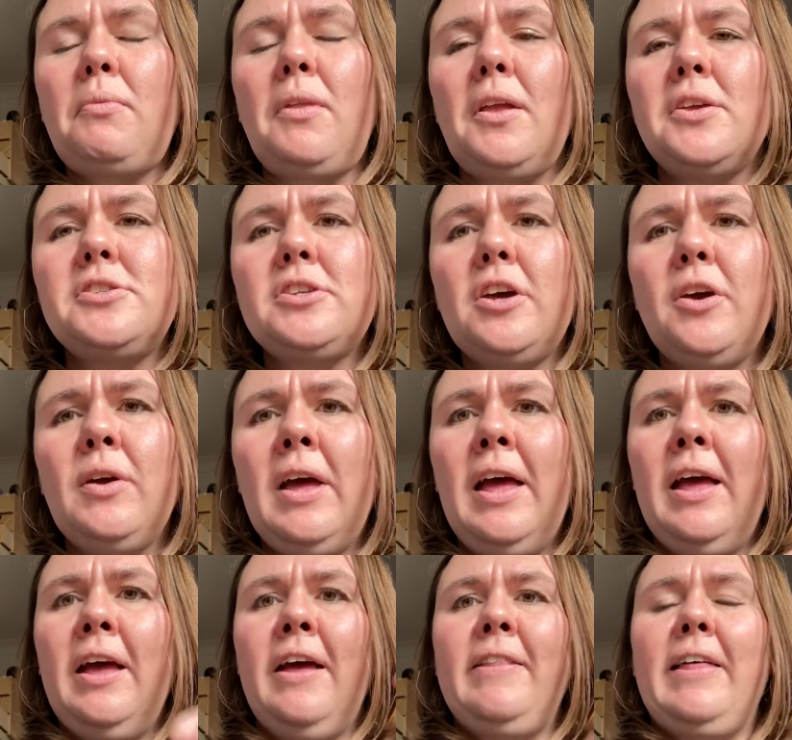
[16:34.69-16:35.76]
So
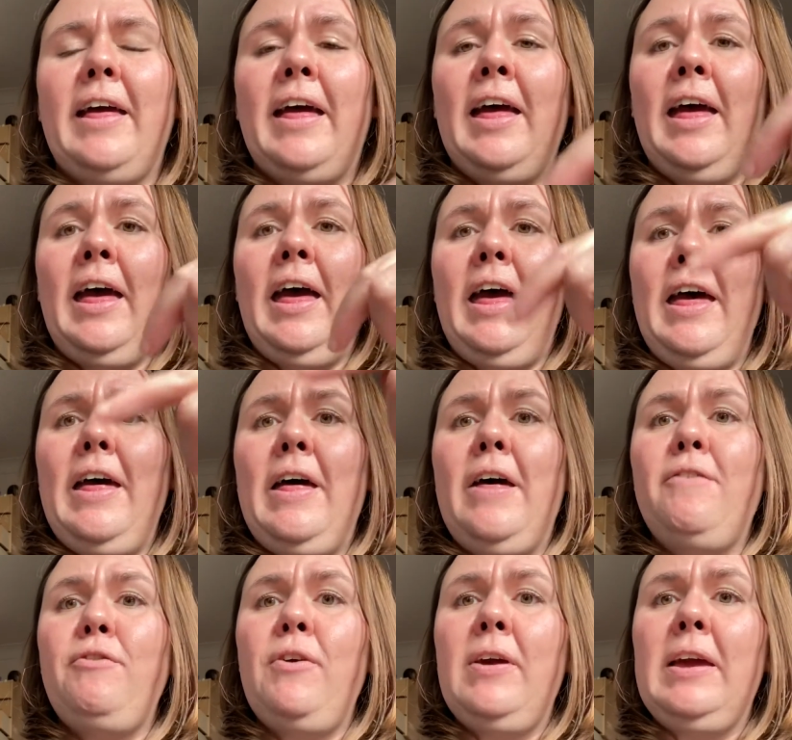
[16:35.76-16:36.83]
they're
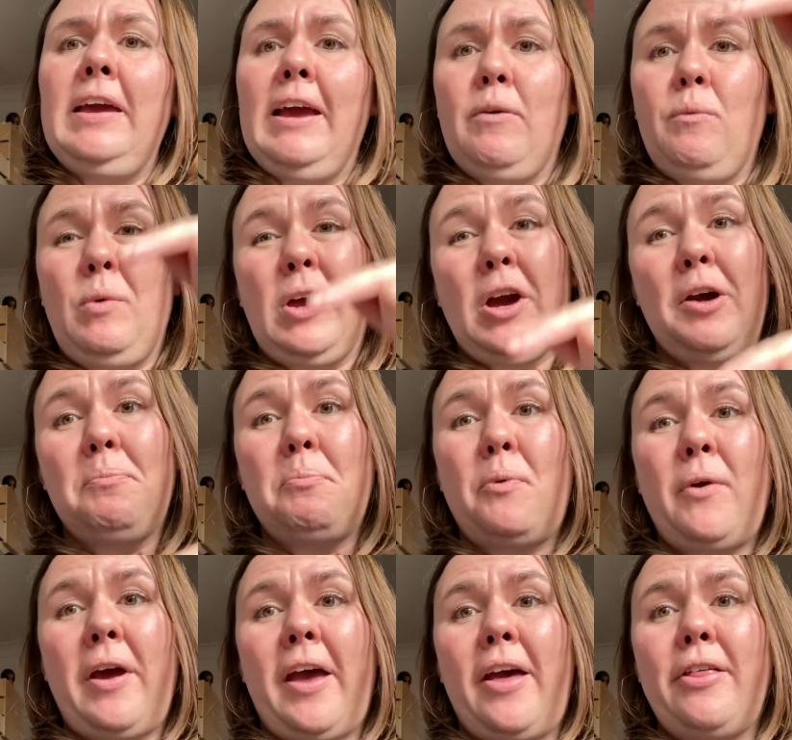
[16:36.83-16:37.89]
every, and we are
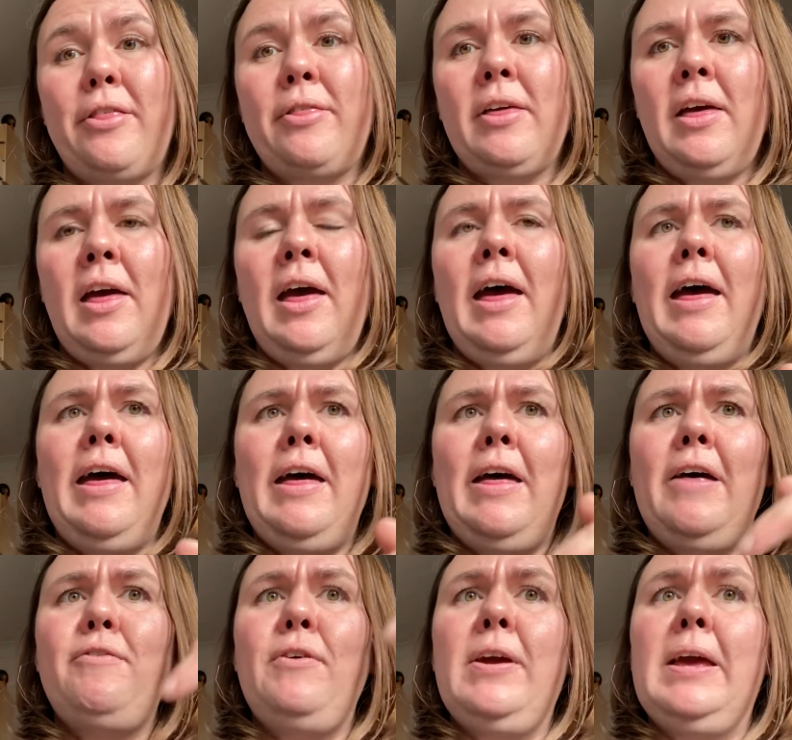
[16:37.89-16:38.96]
breath.
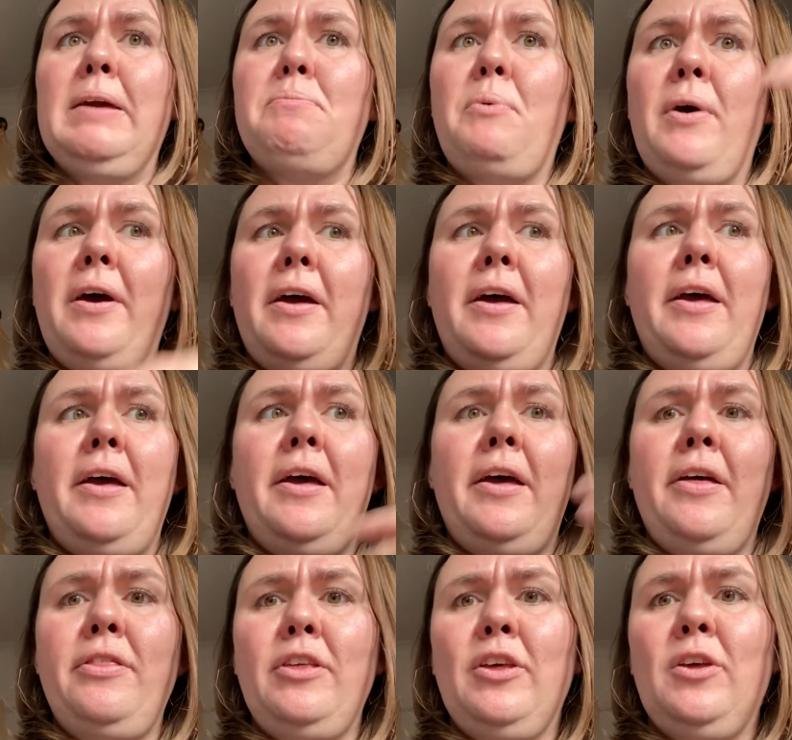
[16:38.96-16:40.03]
Every
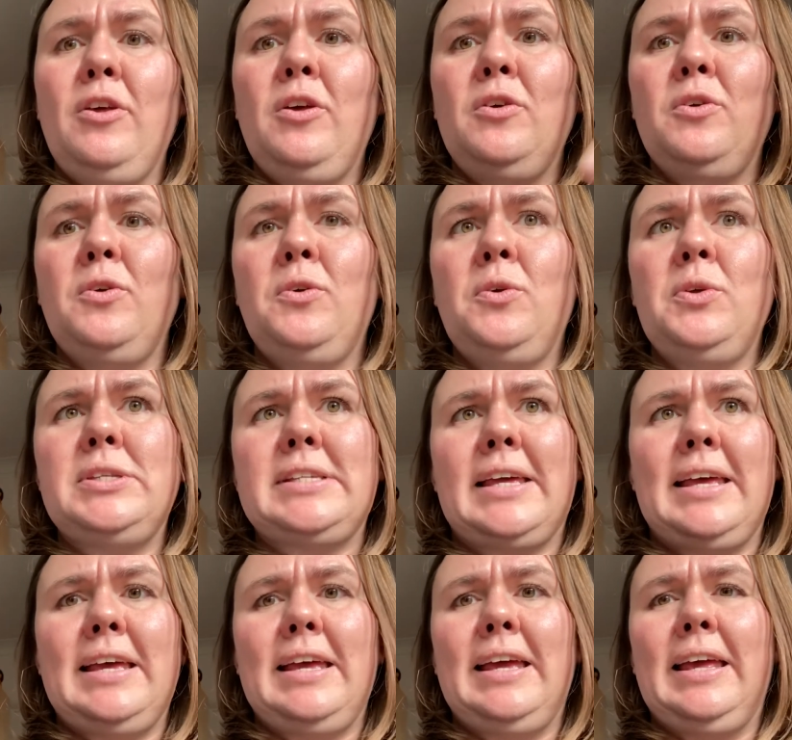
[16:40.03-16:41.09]
breath you
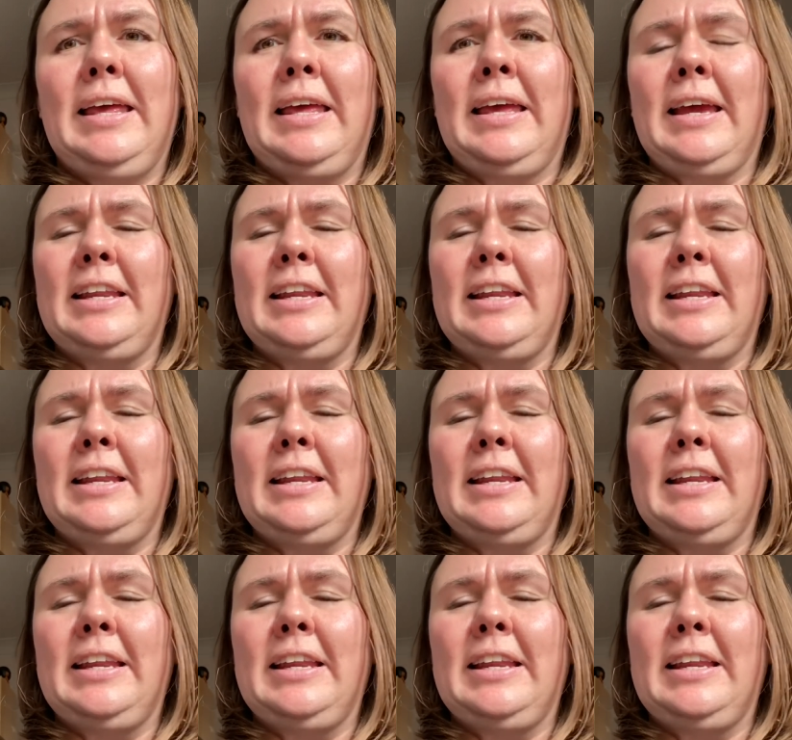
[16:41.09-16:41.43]
take, and